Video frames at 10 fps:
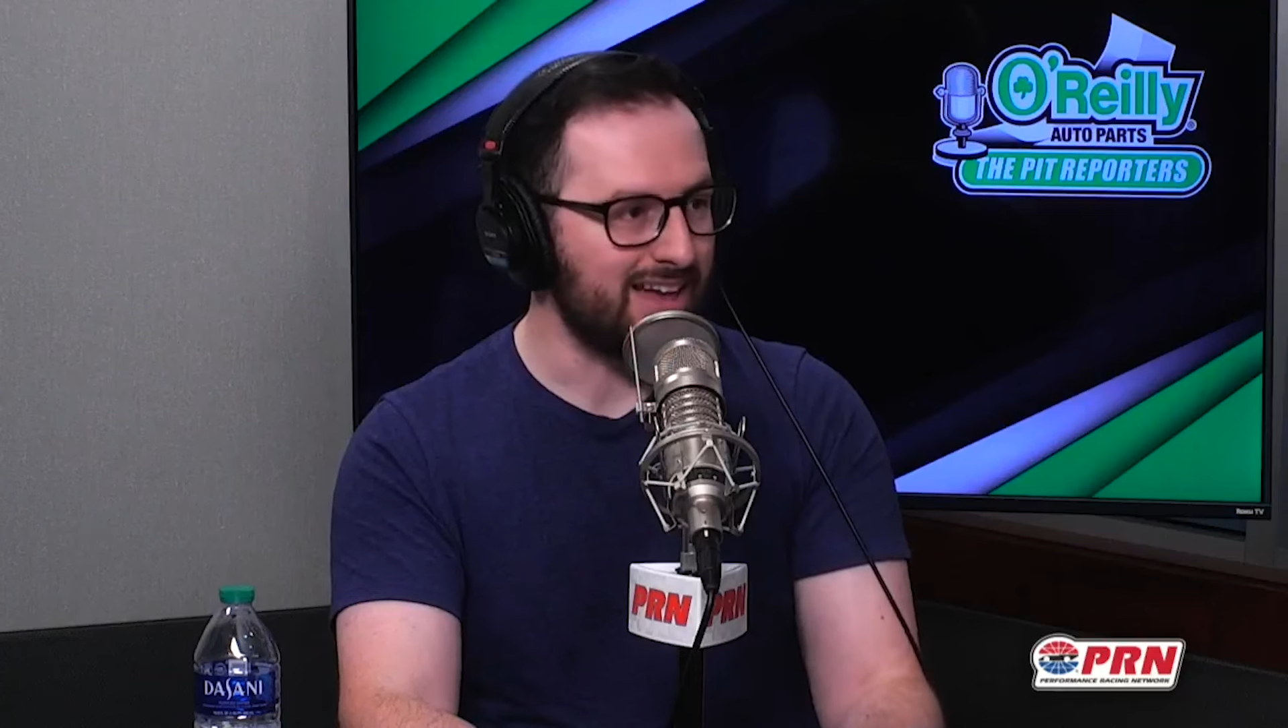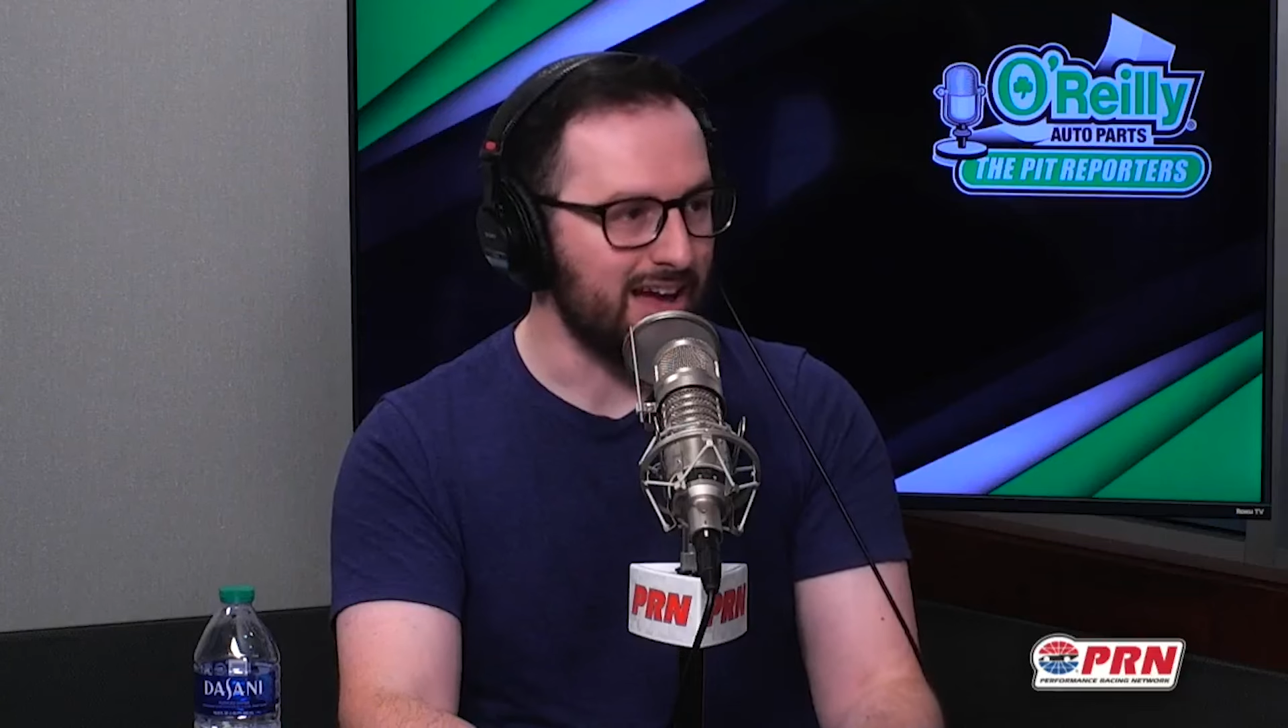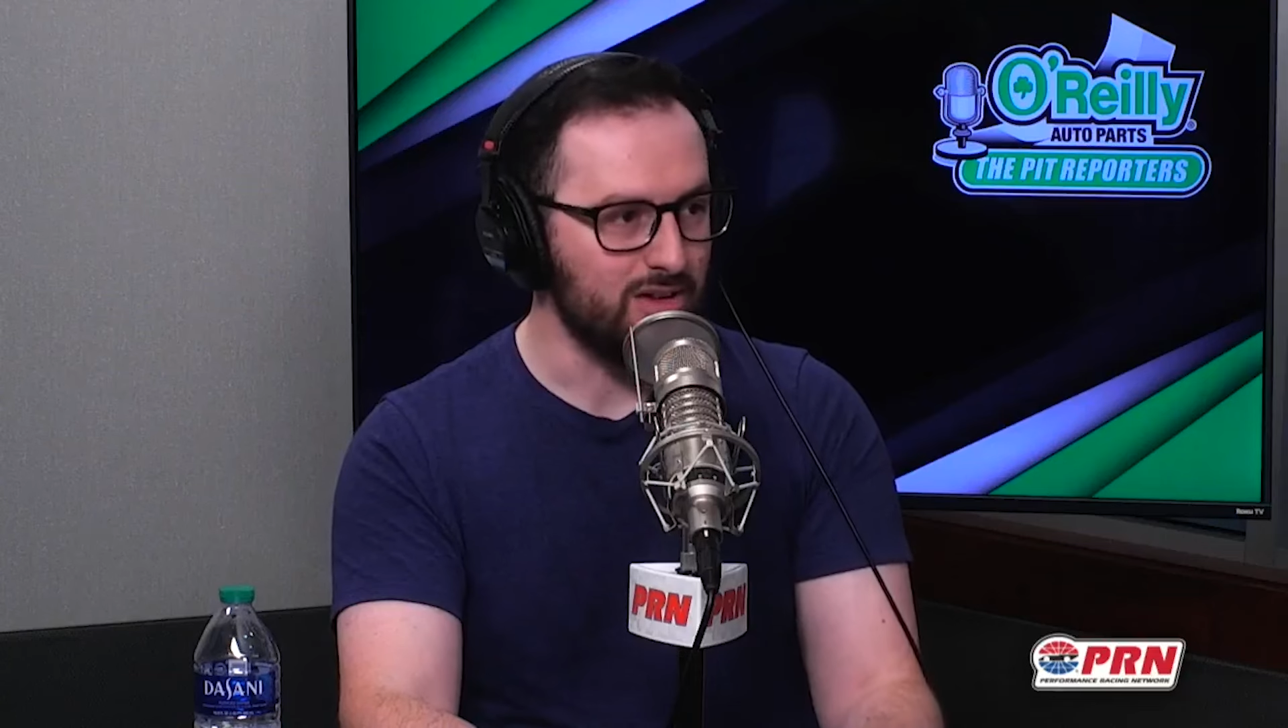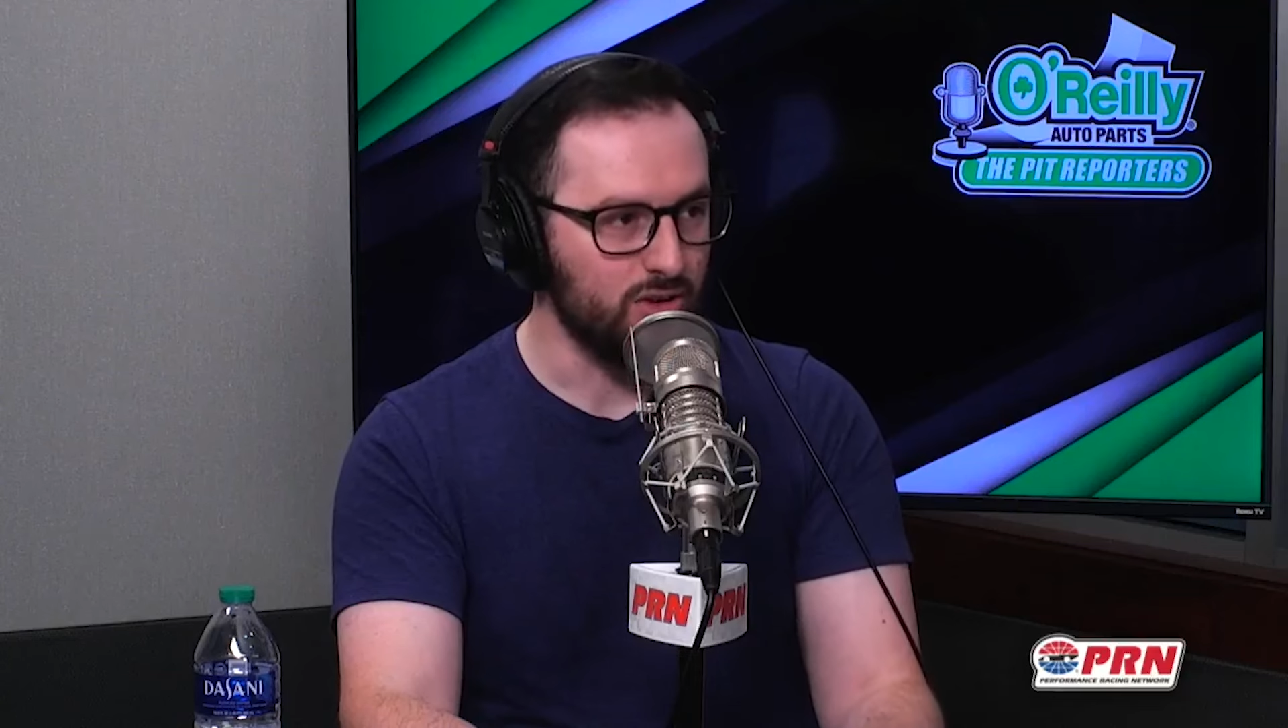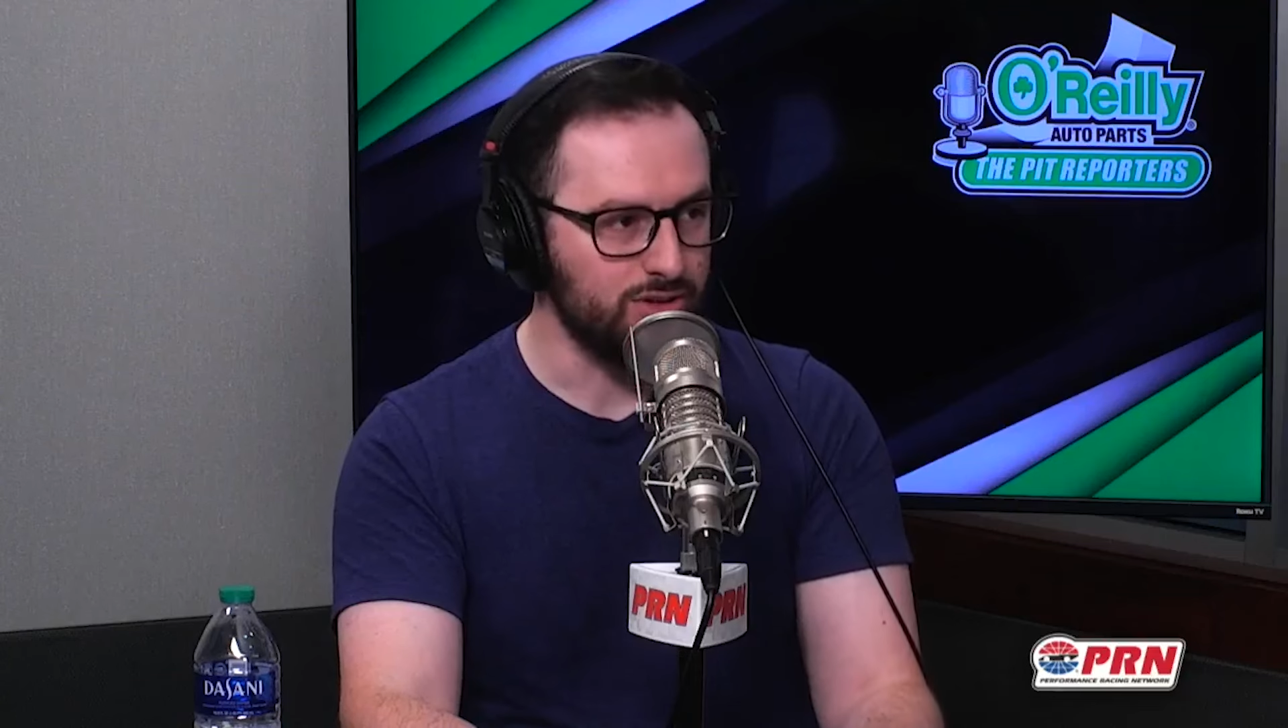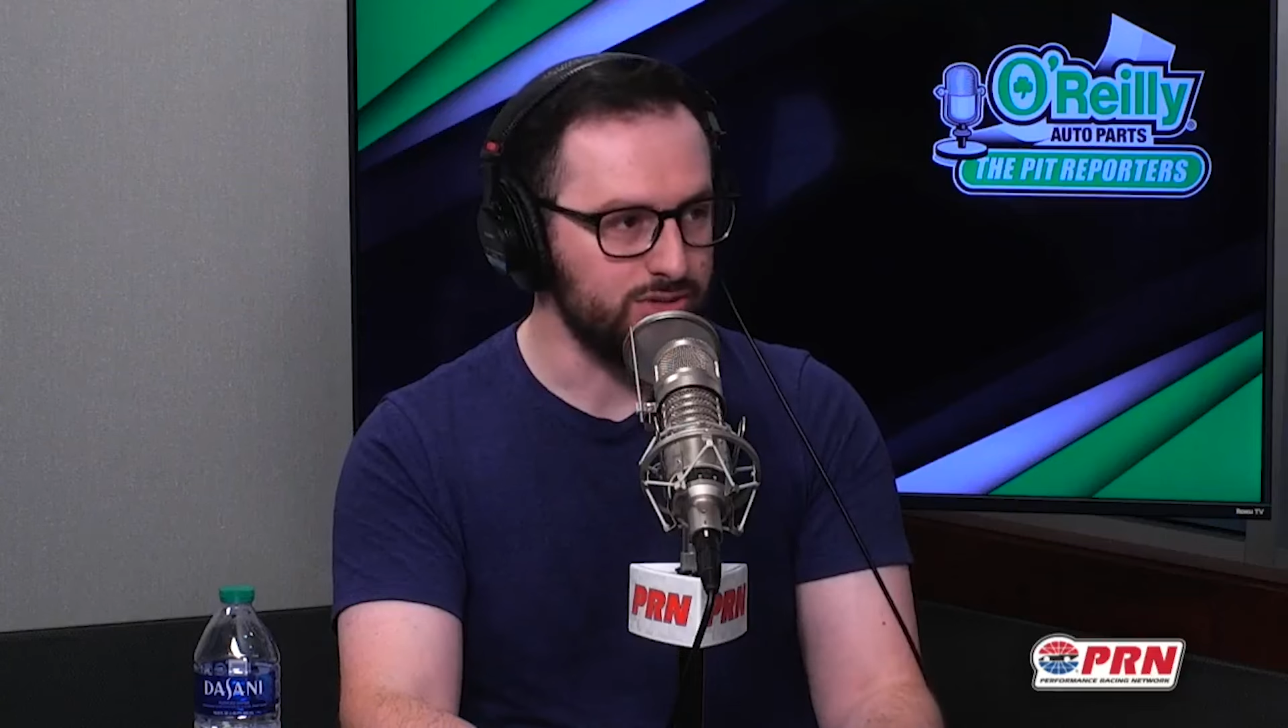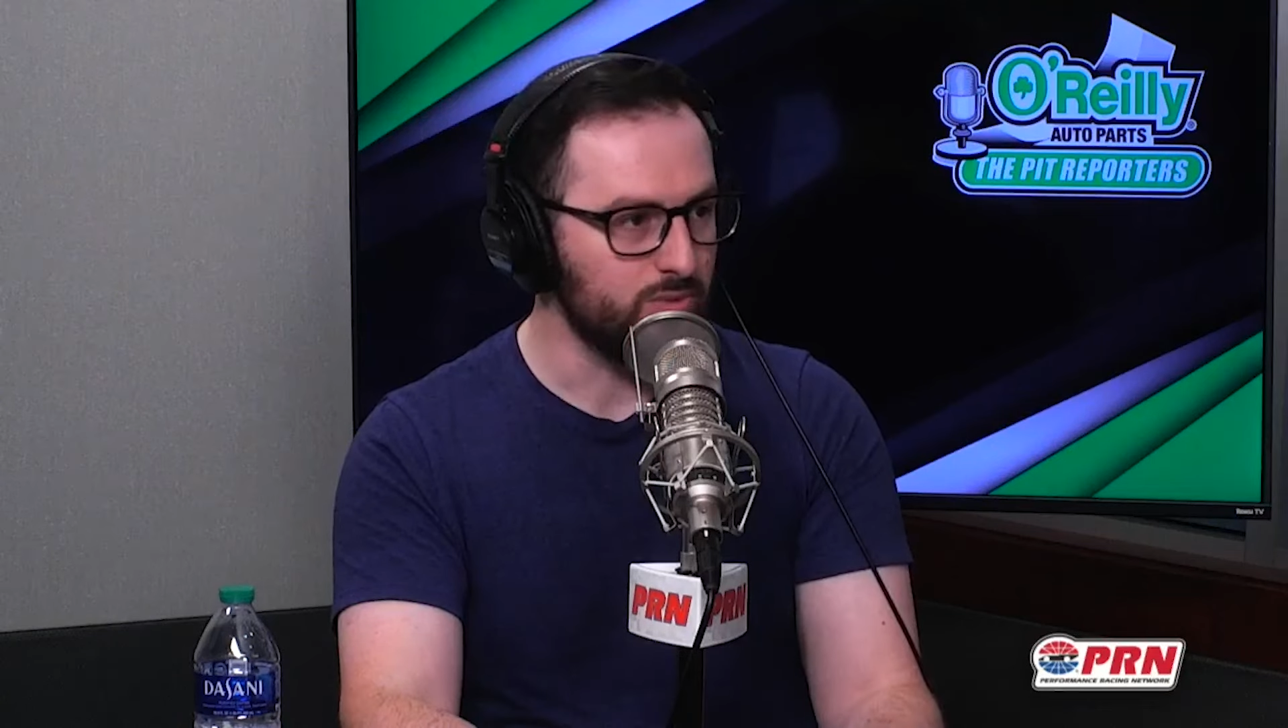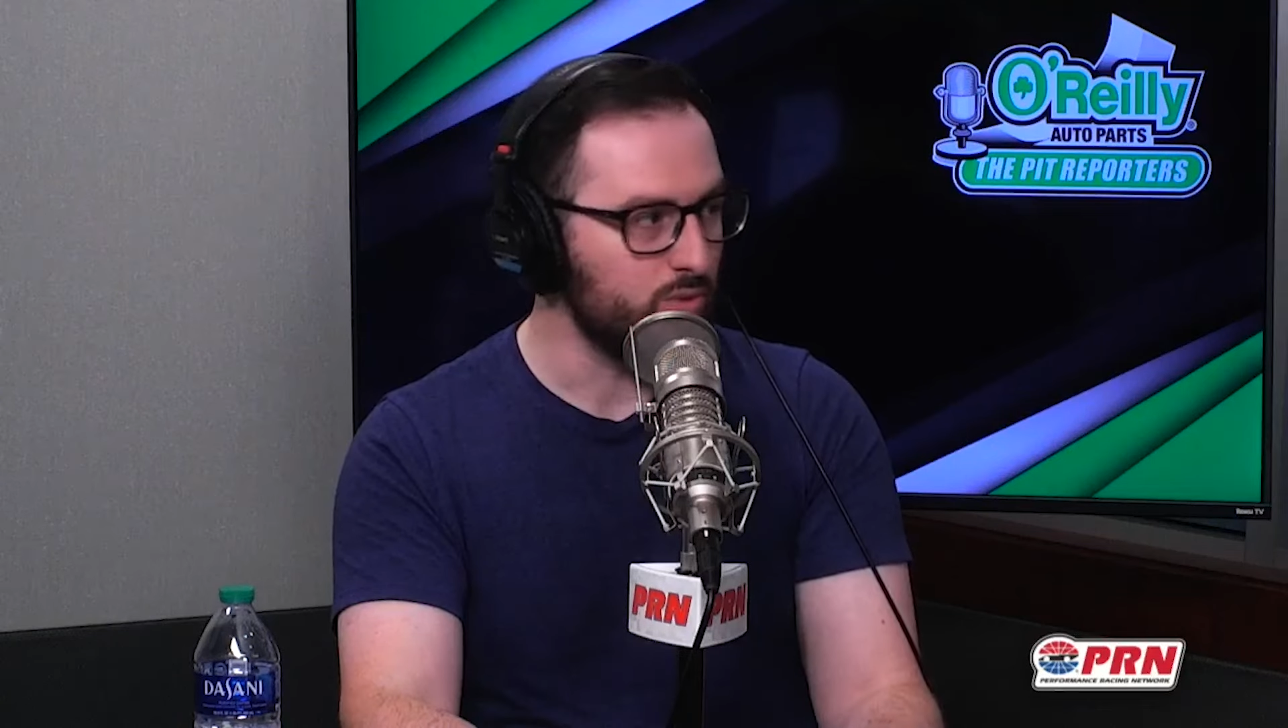Kyle Larson,